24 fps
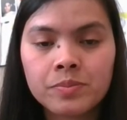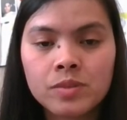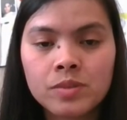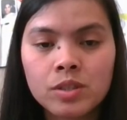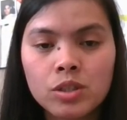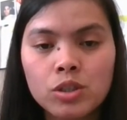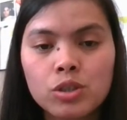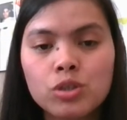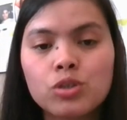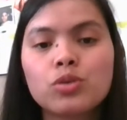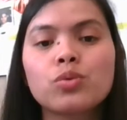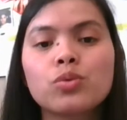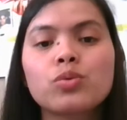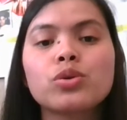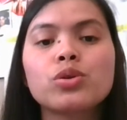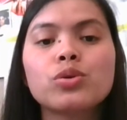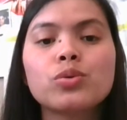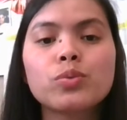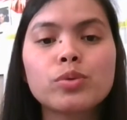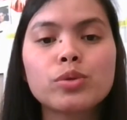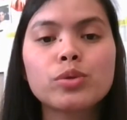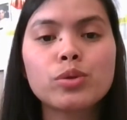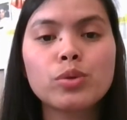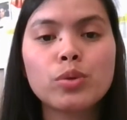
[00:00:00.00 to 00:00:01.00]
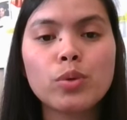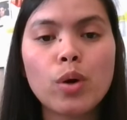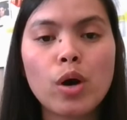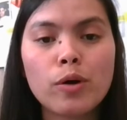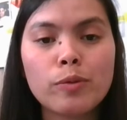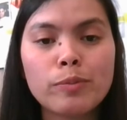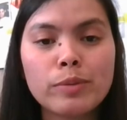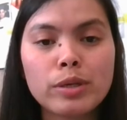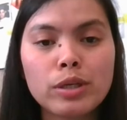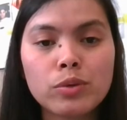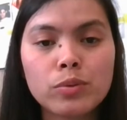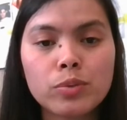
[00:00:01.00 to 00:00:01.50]
so you would know how
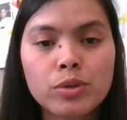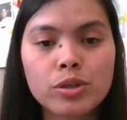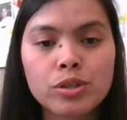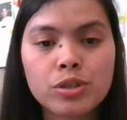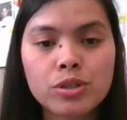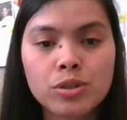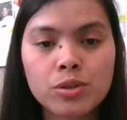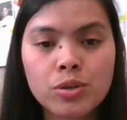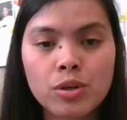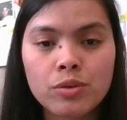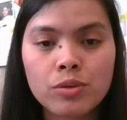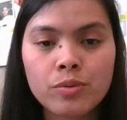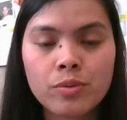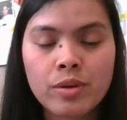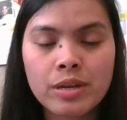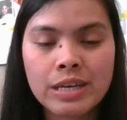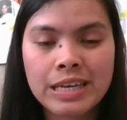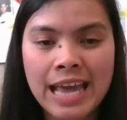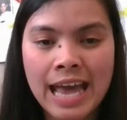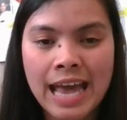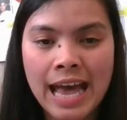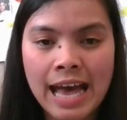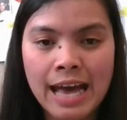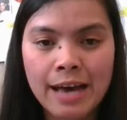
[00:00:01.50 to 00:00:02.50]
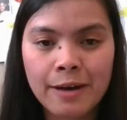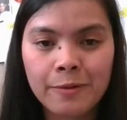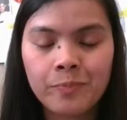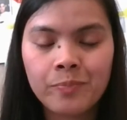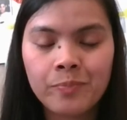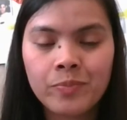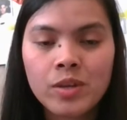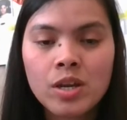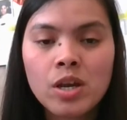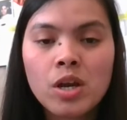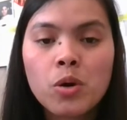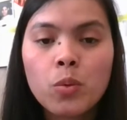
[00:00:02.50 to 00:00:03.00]
many words you already have.
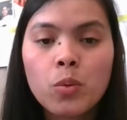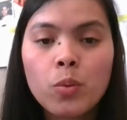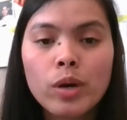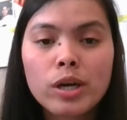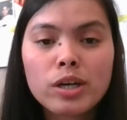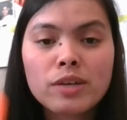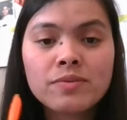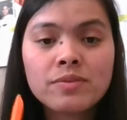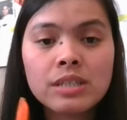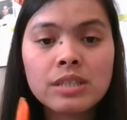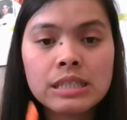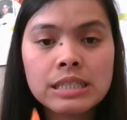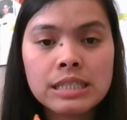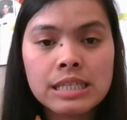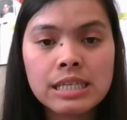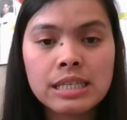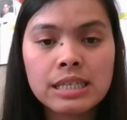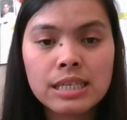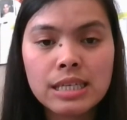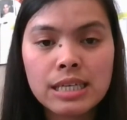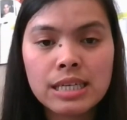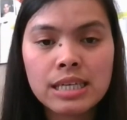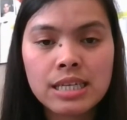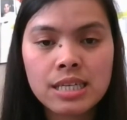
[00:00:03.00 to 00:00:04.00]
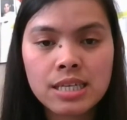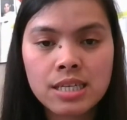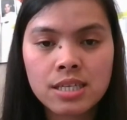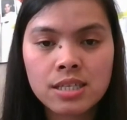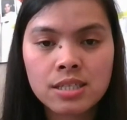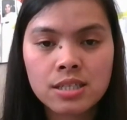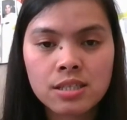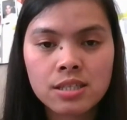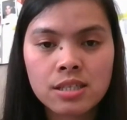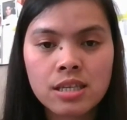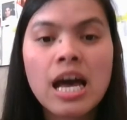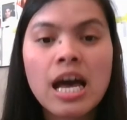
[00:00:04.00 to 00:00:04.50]
One of the technique
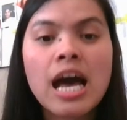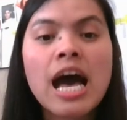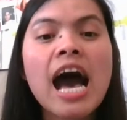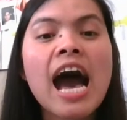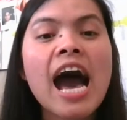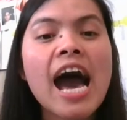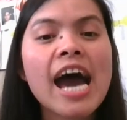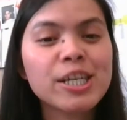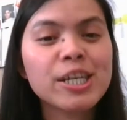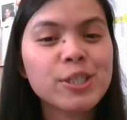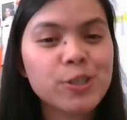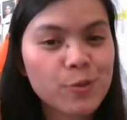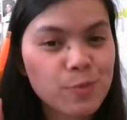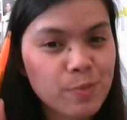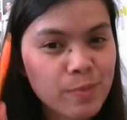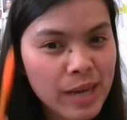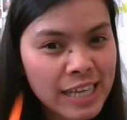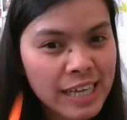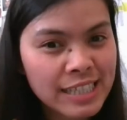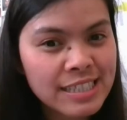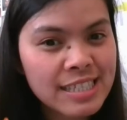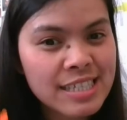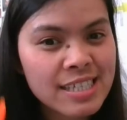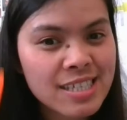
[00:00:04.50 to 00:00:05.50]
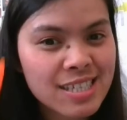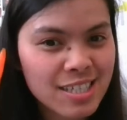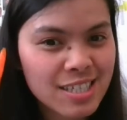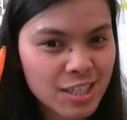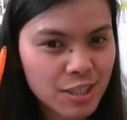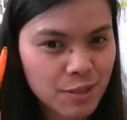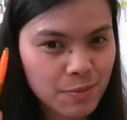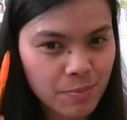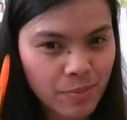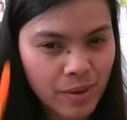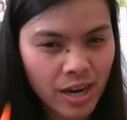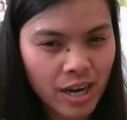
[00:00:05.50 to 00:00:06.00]
is idiomatic
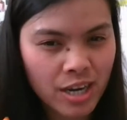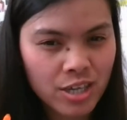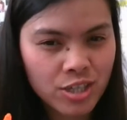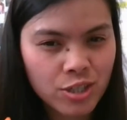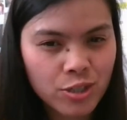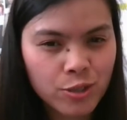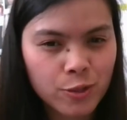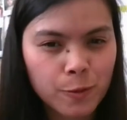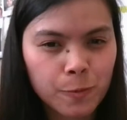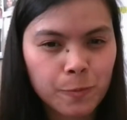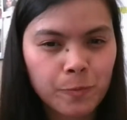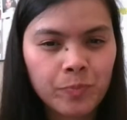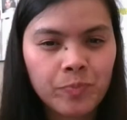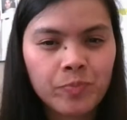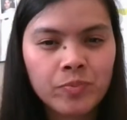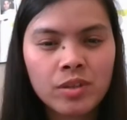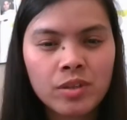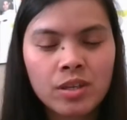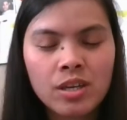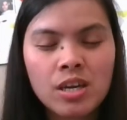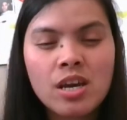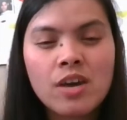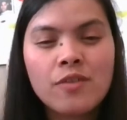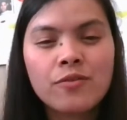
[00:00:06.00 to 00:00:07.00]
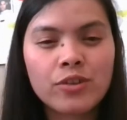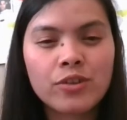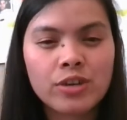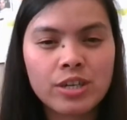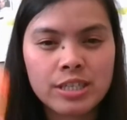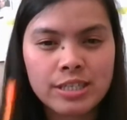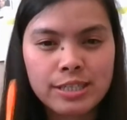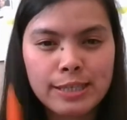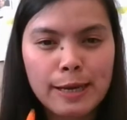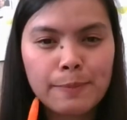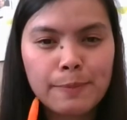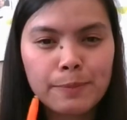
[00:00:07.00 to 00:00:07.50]
expression. For
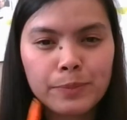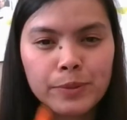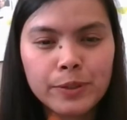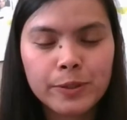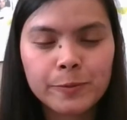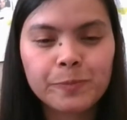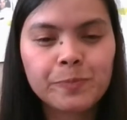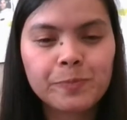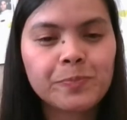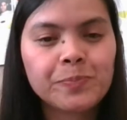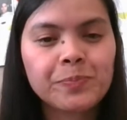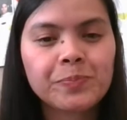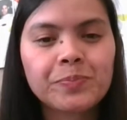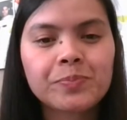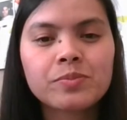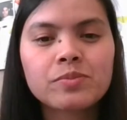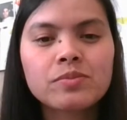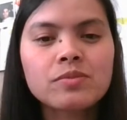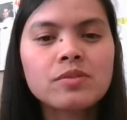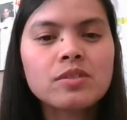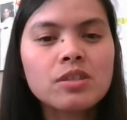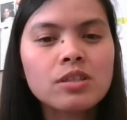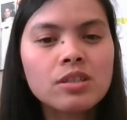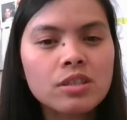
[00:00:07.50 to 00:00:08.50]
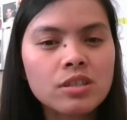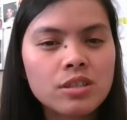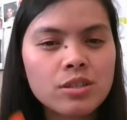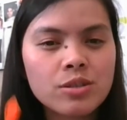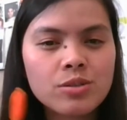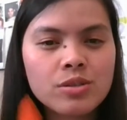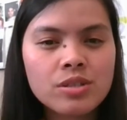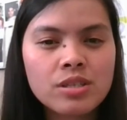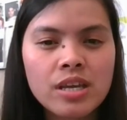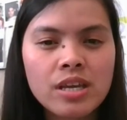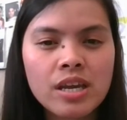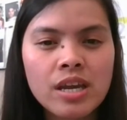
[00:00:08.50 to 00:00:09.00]
example, you
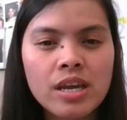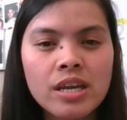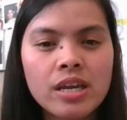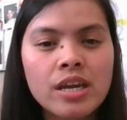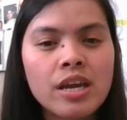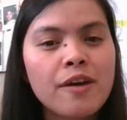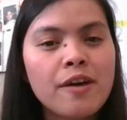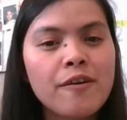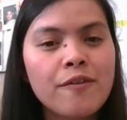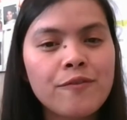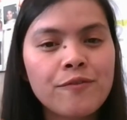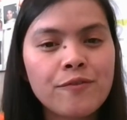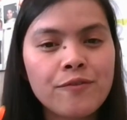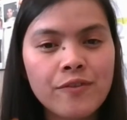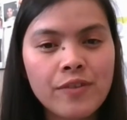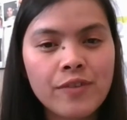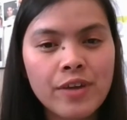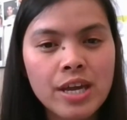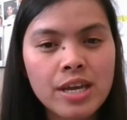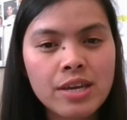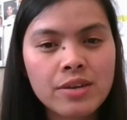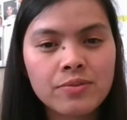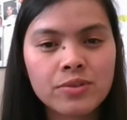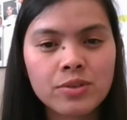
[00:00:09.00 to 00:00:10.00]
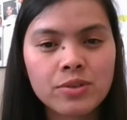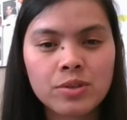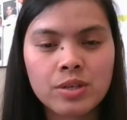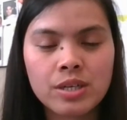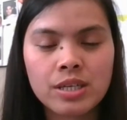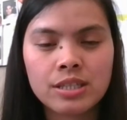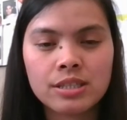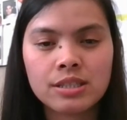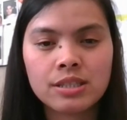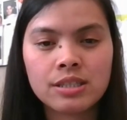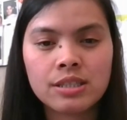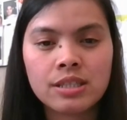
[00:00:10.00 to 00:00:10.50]
say
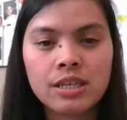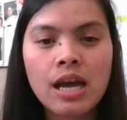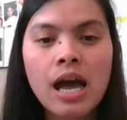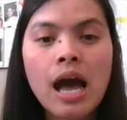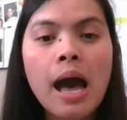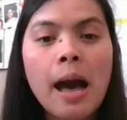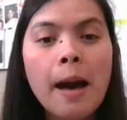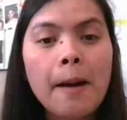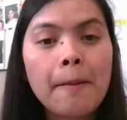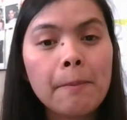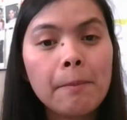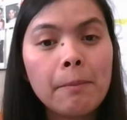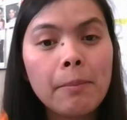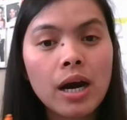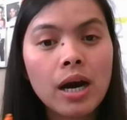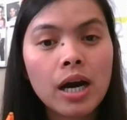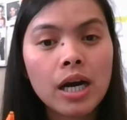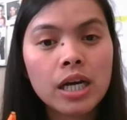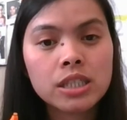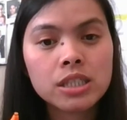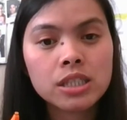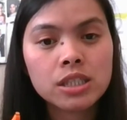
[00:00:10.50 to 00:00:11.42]
favorite, but